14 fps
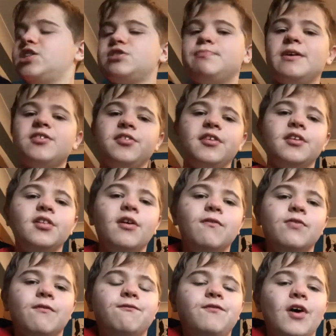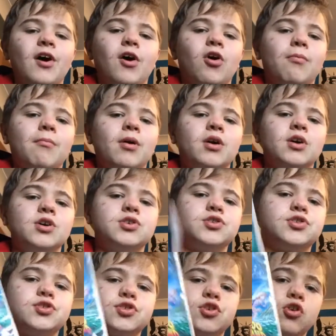especially love the film
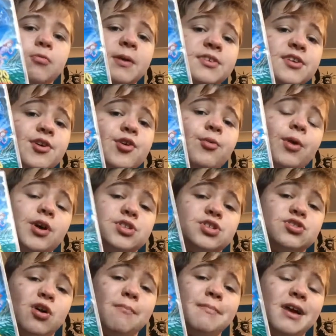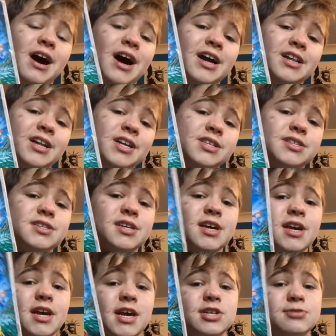Scooby-Doo on Zombie Island.
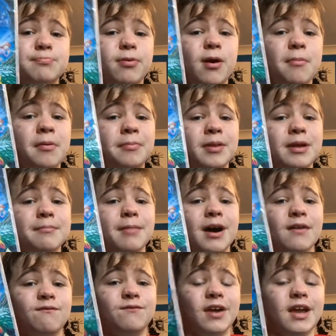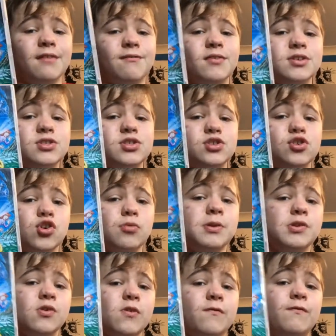It's probably my favourite
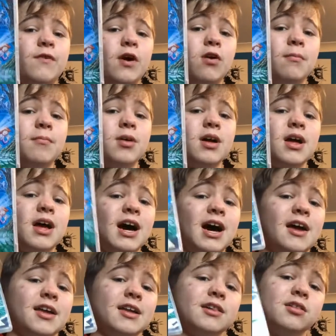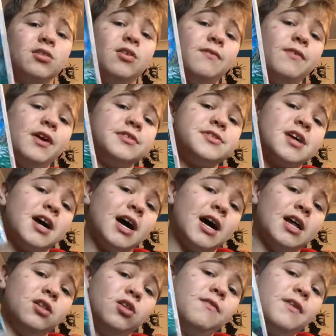Scooby-Doo film. I love it,
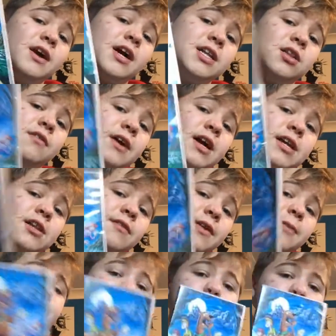I love it, I love it, I love it.